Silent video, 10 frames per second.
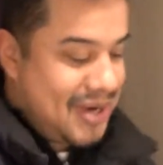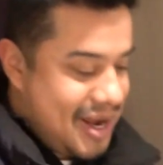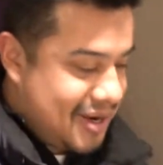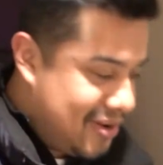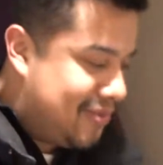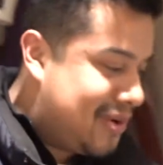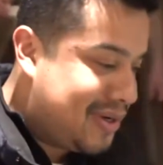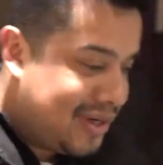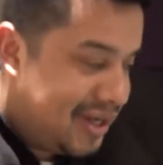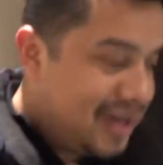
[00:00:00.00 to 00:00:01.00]
Knock on
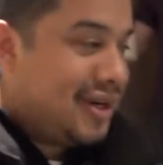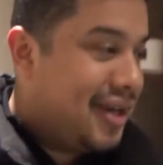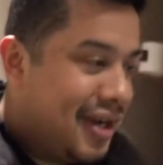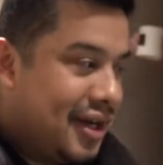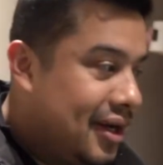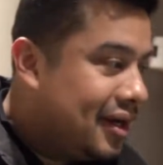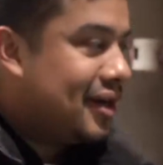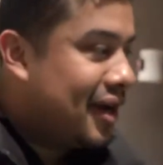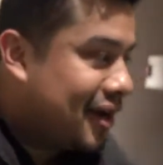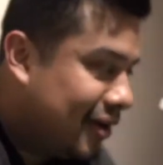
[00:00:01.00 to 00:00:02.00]
wood.
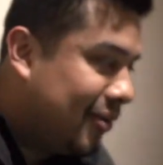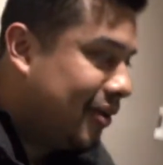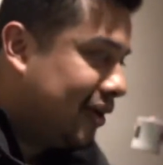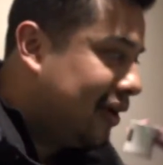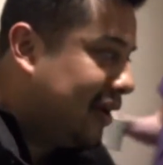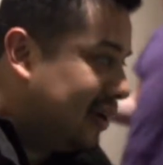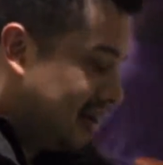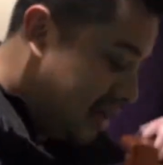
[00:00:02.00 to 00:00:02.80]
Knock on wood.